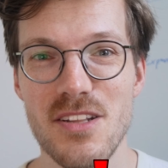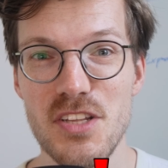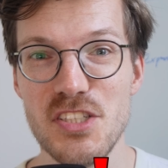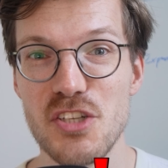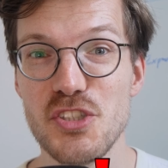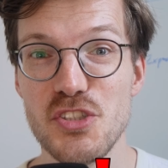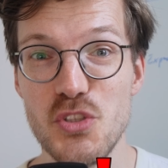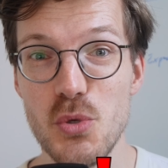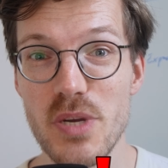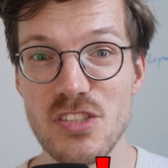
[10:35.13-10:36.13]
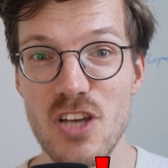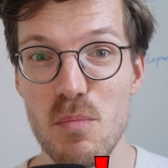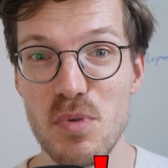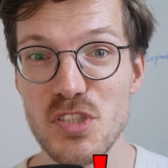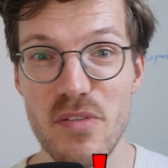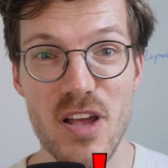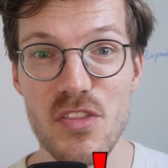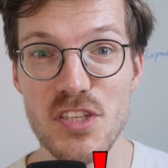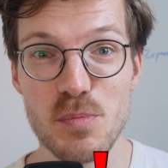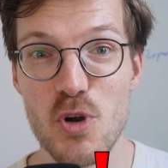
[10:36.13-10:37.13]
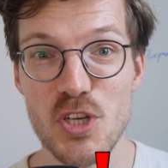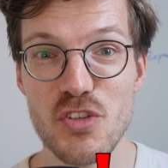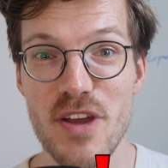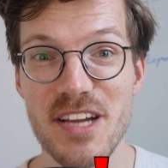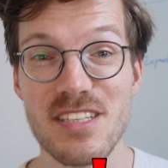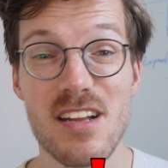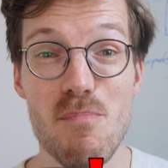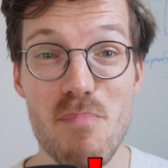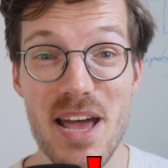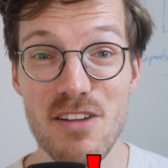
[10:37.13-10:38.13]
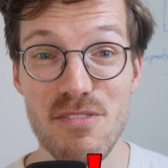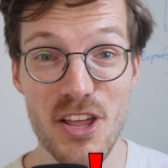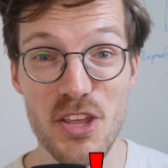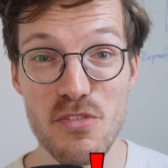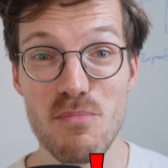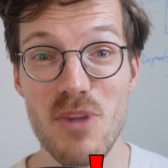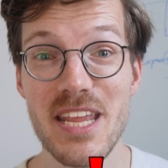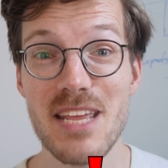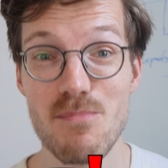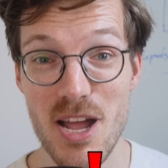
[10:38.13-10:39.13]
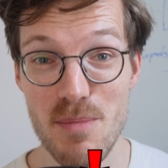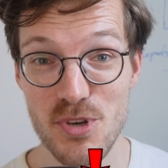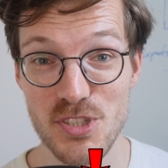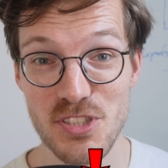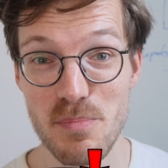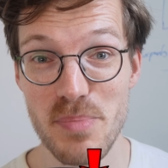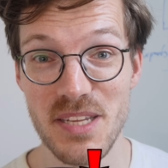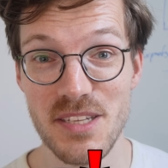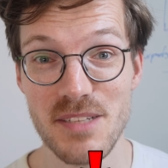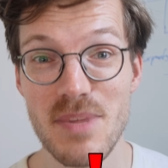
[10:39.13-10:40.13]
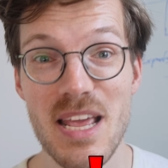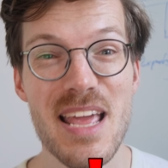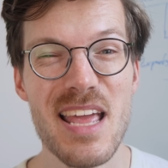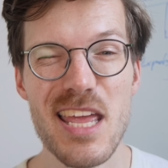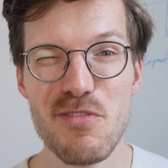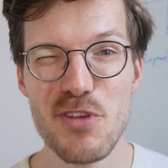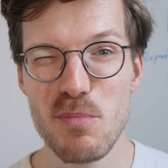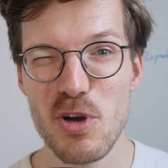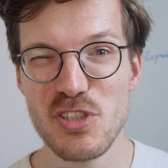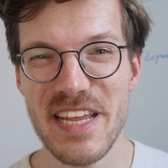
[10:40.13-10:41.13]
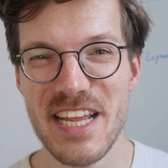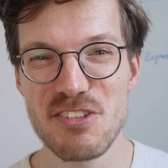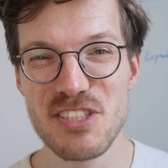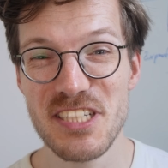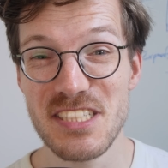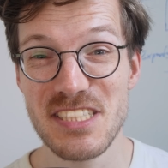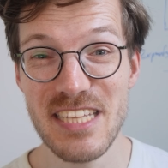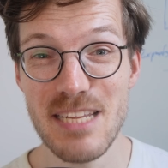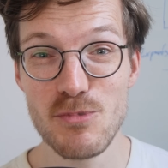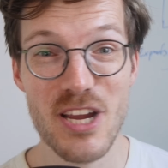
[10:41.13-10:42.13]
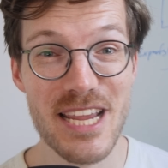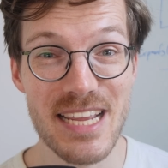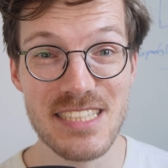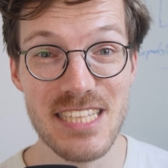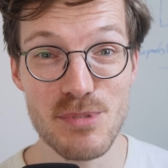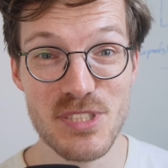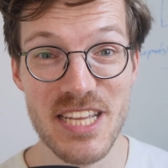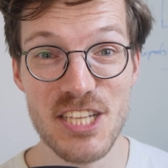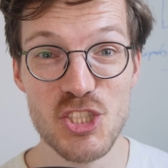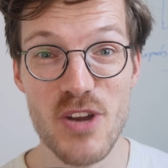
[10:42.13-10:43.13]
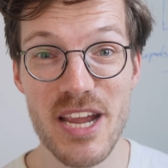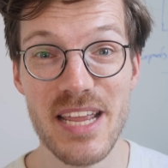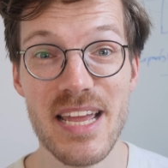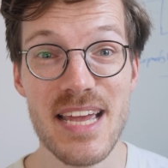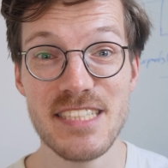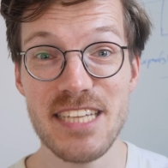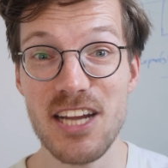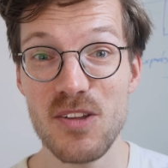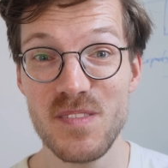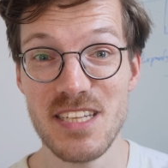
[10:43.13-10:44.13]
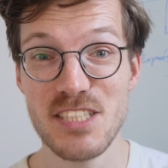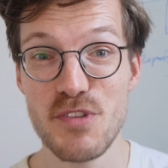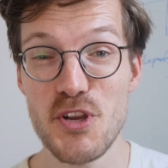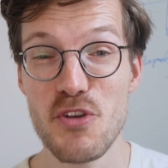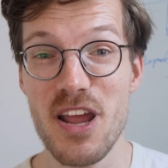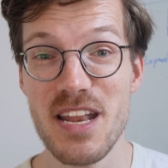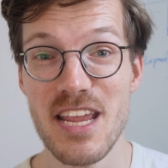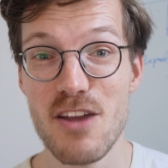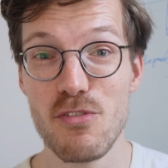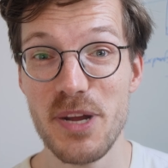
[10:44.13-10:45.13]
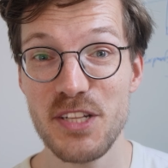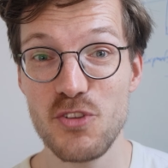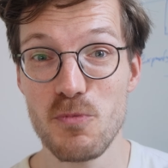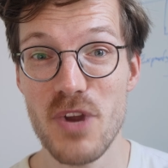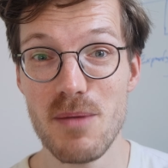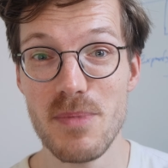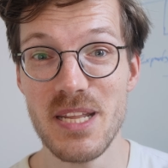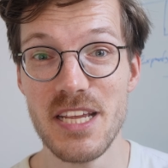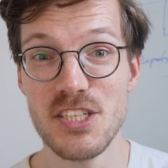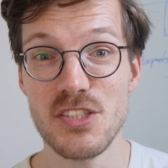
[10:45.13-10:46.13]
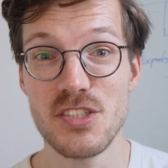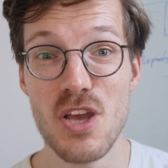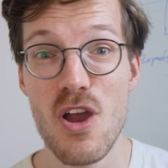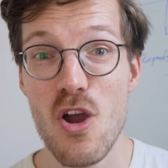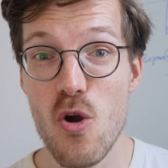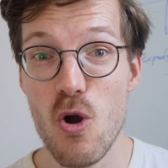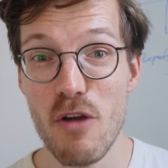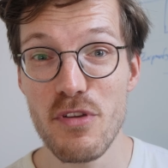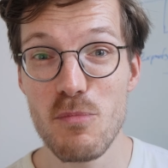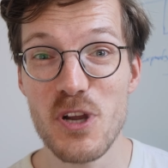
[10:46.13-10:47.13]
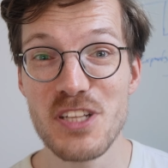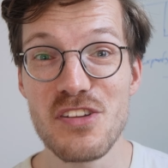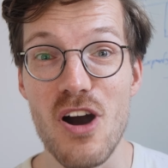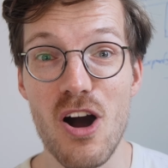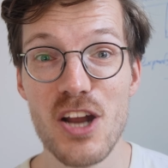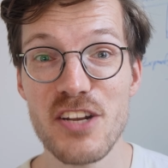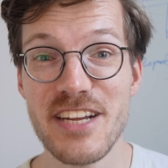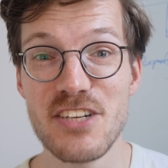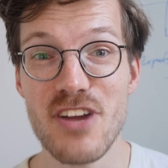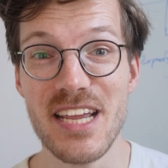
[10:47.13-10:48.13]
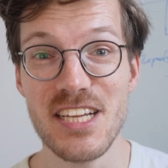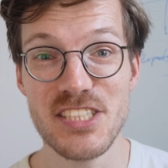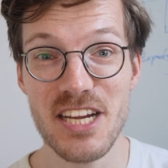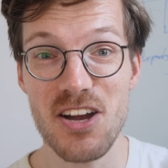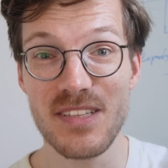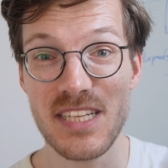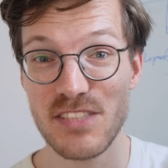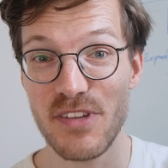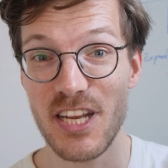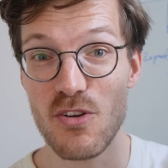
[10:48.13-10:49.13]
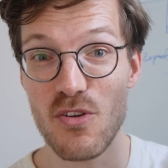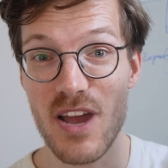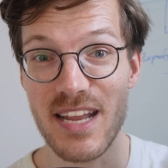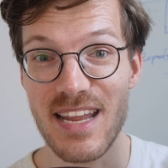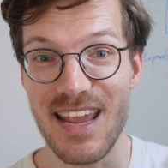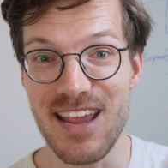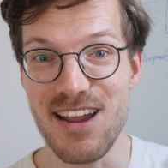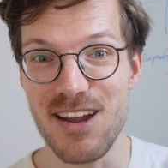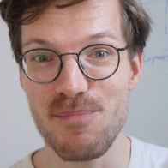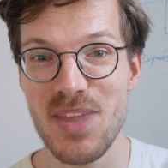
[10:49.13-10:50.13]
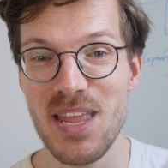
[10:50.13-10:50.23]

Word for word: Now these are just two examples of health and sports trackers that are better value for money in my personal opinion. If you're mostly interested in sleep tracking and sleep stage tracking, check out this video right here for my top recommendations. Or if you're more into heart rate tracking, check out this video right here.